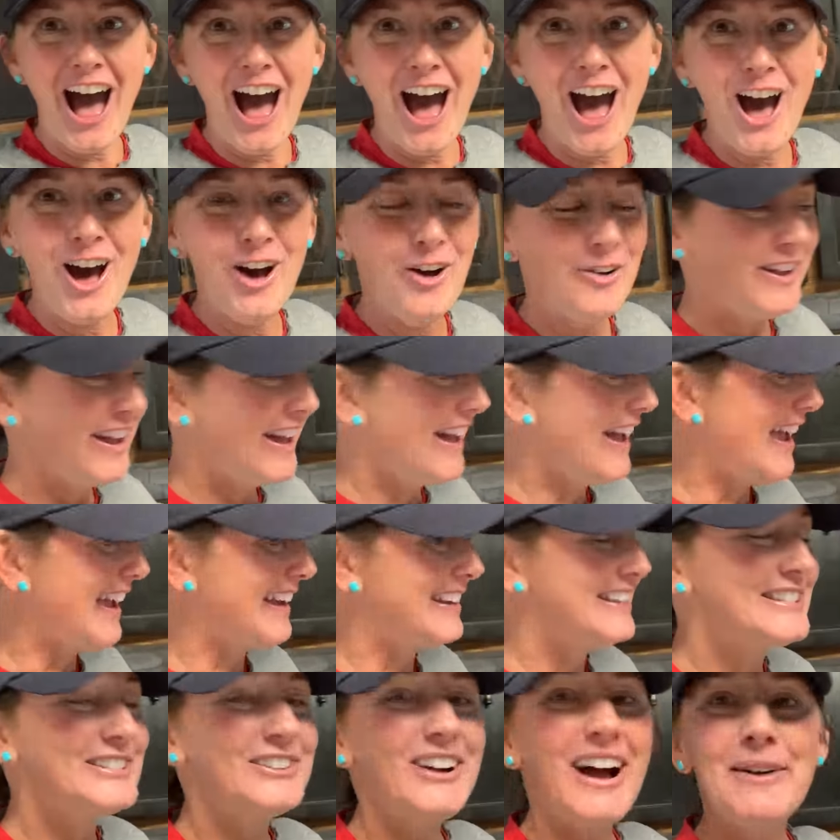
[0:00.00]
Okay,
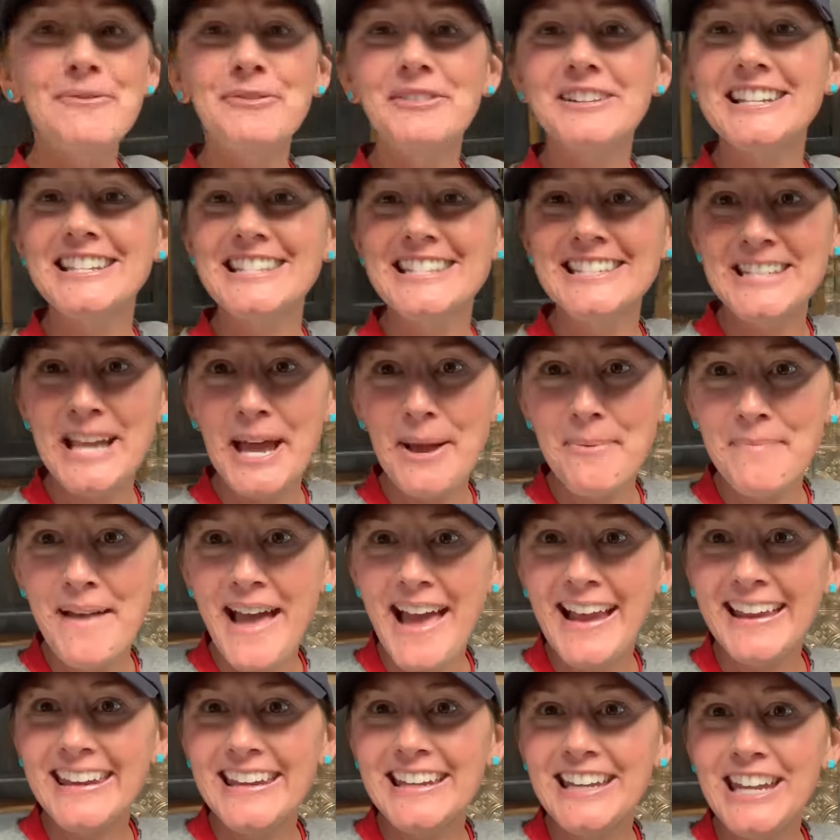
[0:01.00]
so I'm gonna step
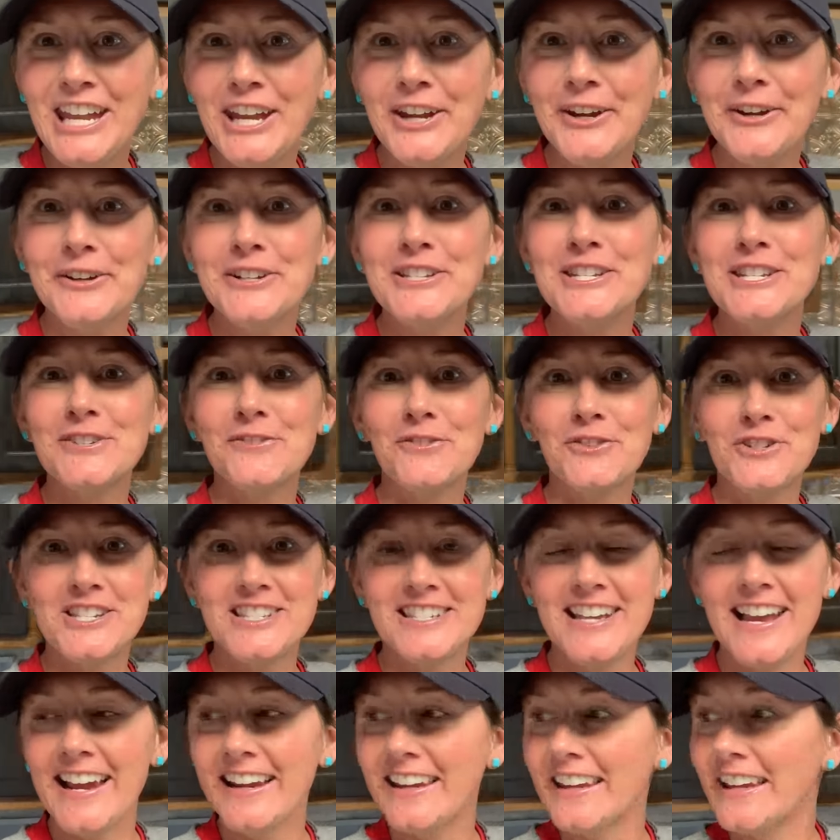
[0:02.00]
back in here just for a
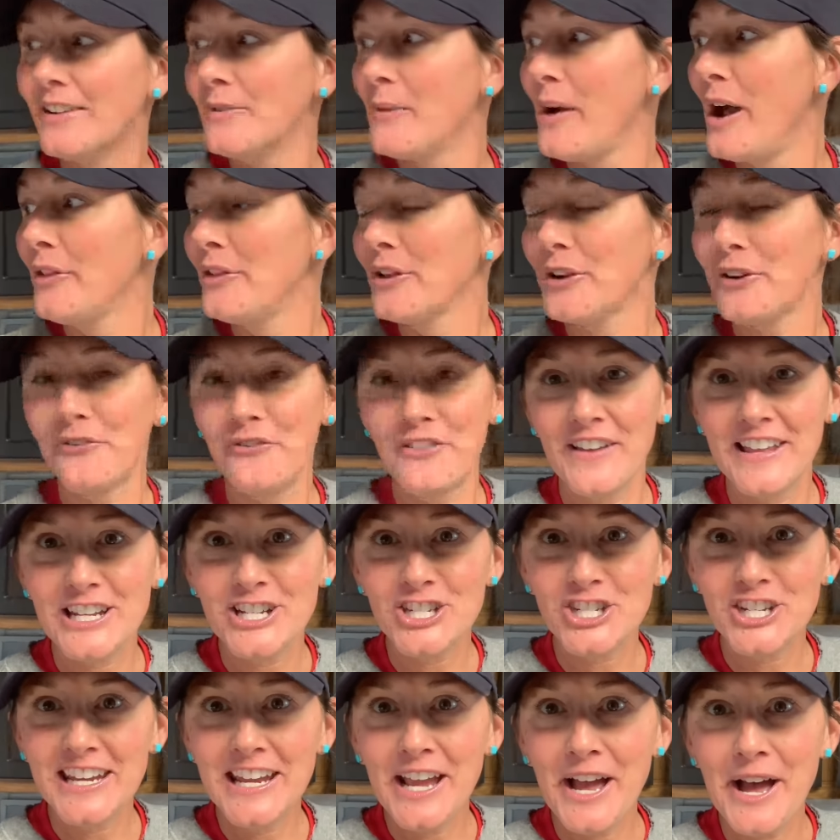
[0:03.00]
second while they're
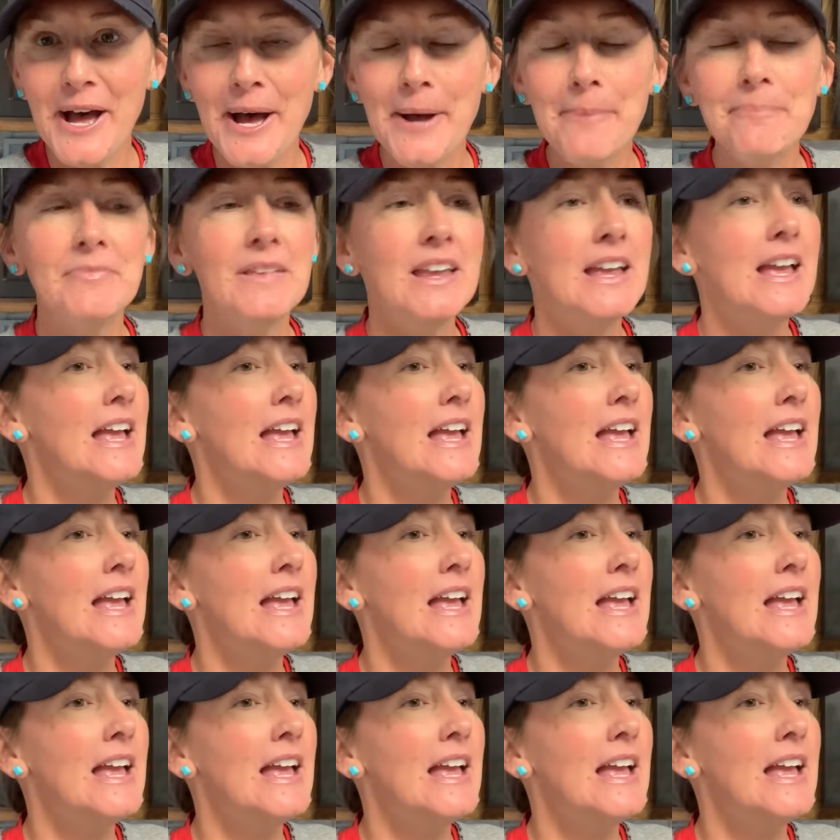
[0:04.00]
finishing up.